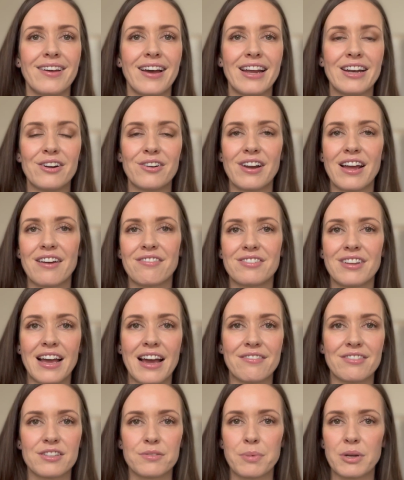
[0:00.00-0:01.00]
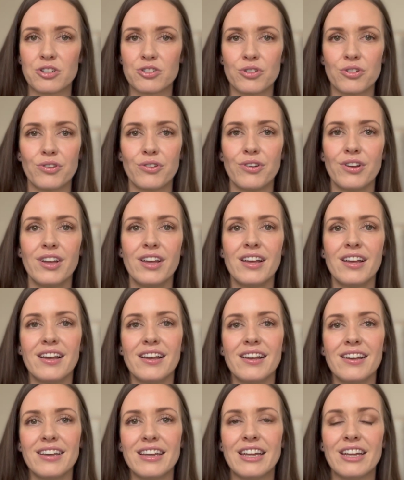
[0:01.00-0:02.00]
I don't have to have a special,
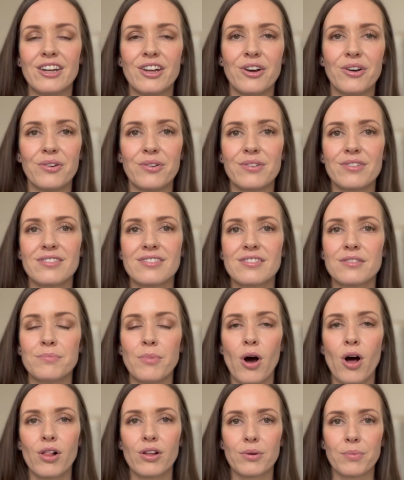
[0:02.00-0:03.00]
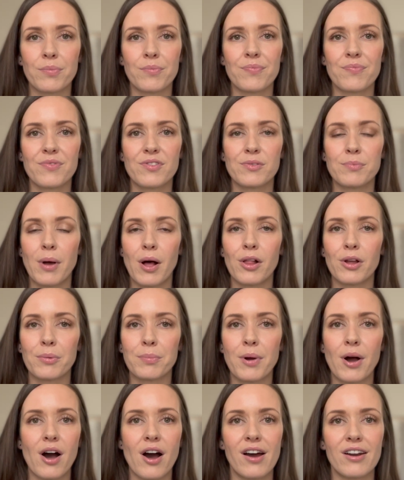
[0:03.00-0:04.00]
you know, smaller
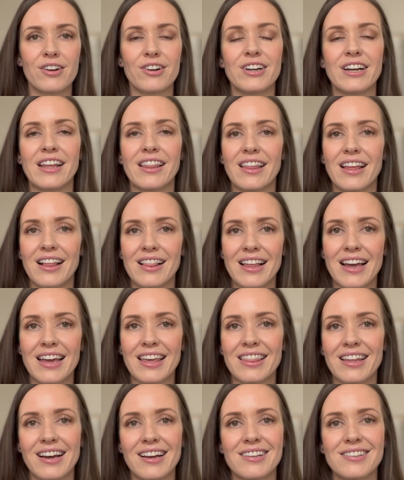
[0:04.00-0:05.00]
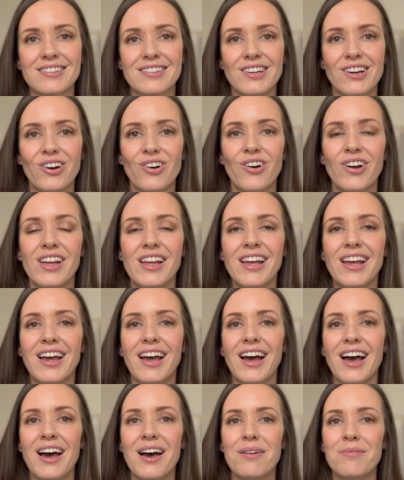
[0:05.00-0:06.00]
pot or anything like that. So
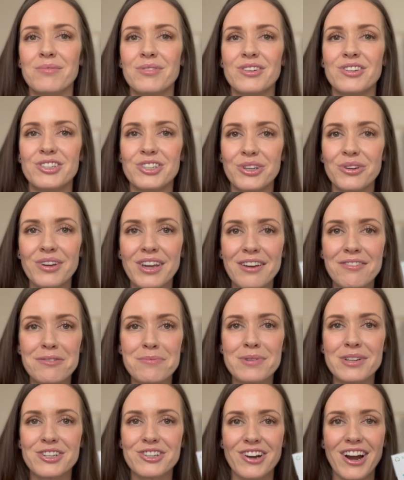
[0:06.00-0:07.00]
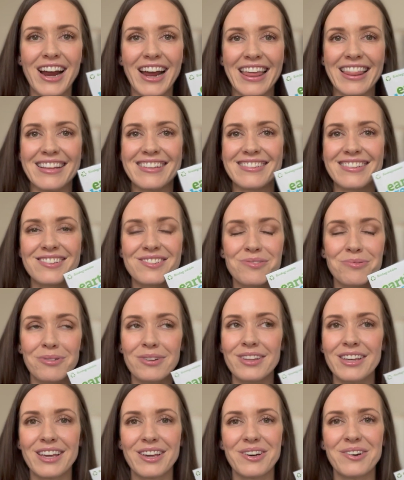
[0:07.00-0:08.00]
do give them a try. This is
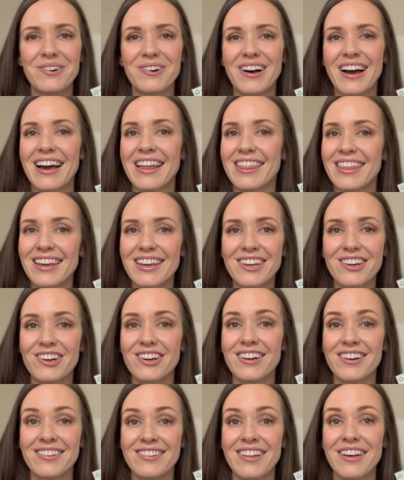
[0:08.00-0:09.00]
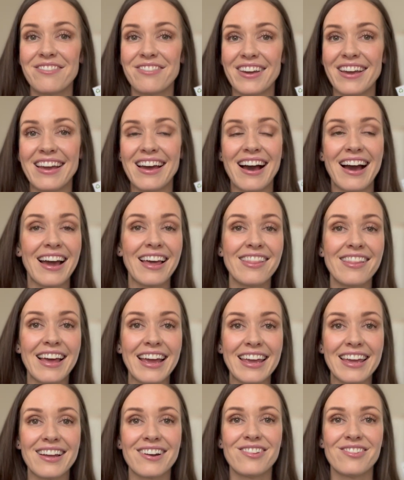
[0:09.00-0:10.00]
really cool. I think you're gonna love it. I
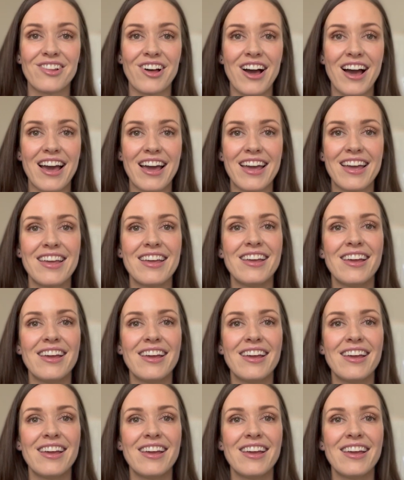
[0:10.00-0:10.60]
like it a lot.